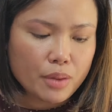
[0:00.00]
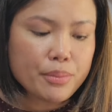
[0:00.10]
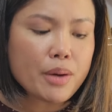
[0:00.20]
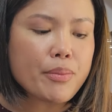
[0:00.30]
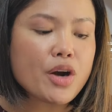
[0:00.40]

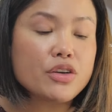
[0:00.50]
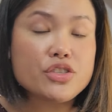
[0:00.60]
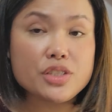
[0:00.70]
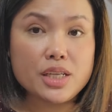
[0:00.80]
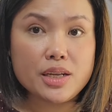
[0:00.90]
But
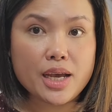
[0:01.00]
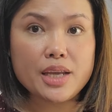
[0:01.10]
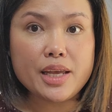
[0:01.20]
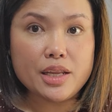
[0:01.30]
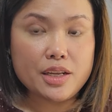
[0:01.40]
Marcos
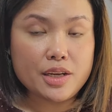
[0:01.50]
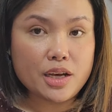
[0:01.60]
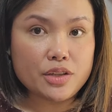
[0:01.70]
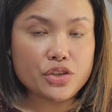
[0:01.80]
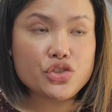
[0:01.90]
denied any
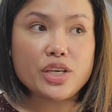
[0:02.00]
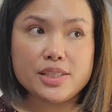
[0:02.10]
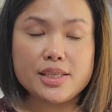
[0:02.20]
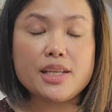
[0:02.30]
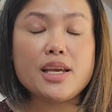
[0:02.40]
knowledge. He
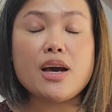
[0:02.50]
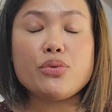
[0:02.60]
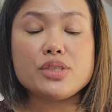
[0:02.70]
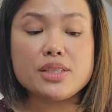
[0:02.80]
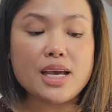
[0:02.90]
said, "I
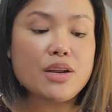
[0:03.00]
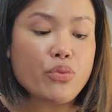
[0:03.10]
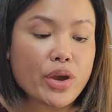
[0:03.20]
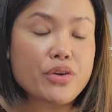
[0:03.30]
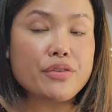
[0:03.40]
was not
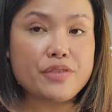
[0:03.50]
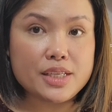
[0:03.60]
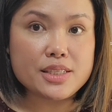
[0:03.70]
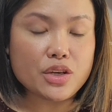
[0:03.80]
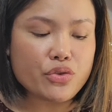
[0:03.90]
aware of
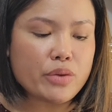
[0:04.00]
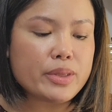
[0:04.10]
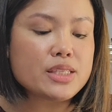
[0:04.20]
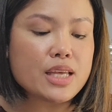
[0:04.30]
this agreement."